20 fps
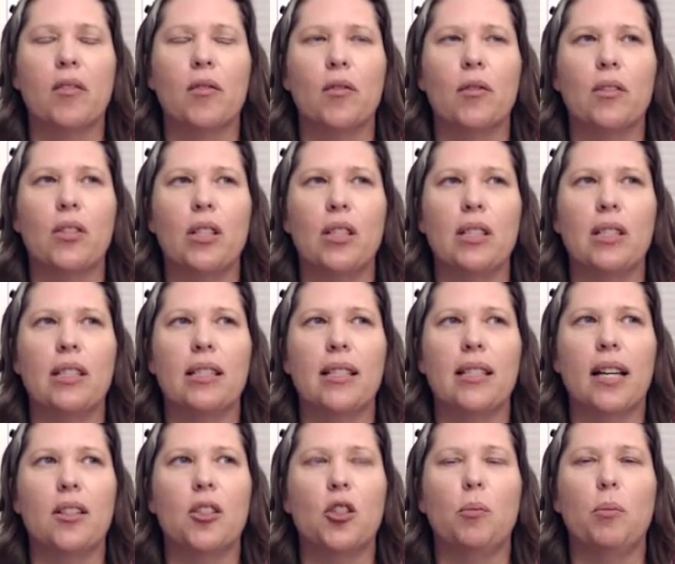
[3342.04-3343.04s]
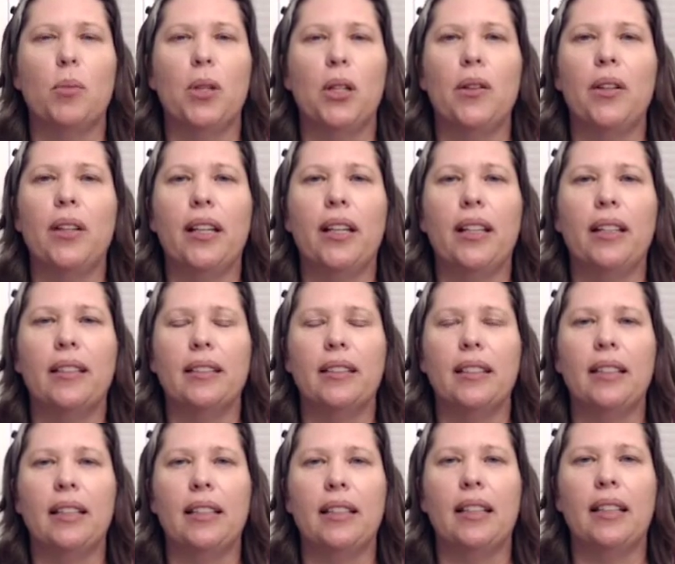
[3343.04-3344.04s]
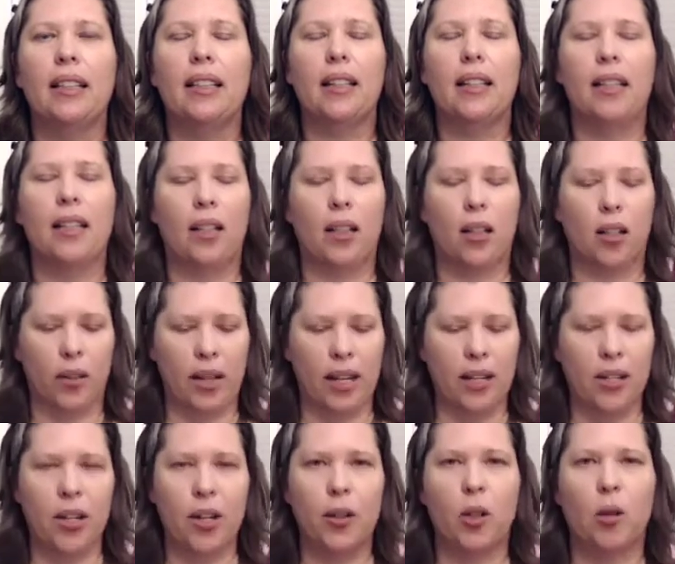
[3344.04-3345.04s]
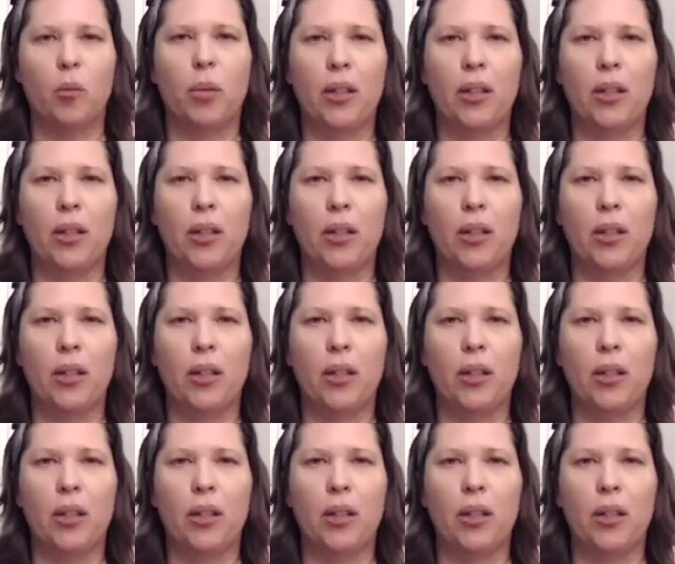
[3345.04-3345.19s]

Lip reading: just such beauty, internal